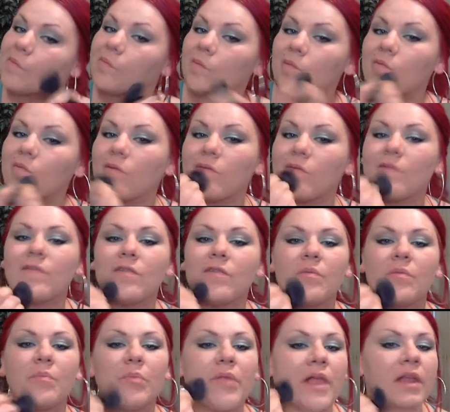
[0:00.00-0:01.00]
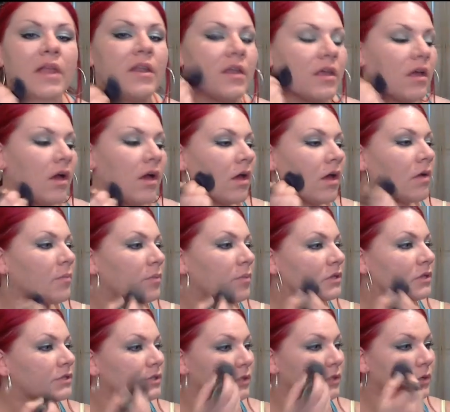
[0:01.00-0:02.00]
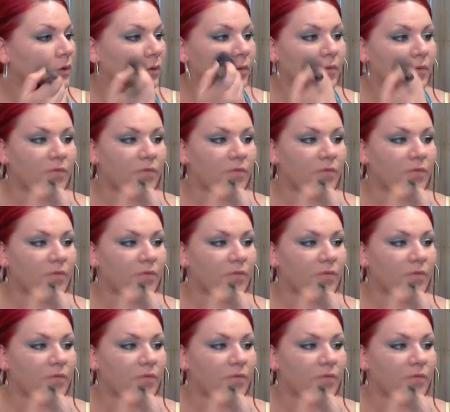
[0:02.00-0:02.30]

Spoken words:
So just blend it all, blend your whole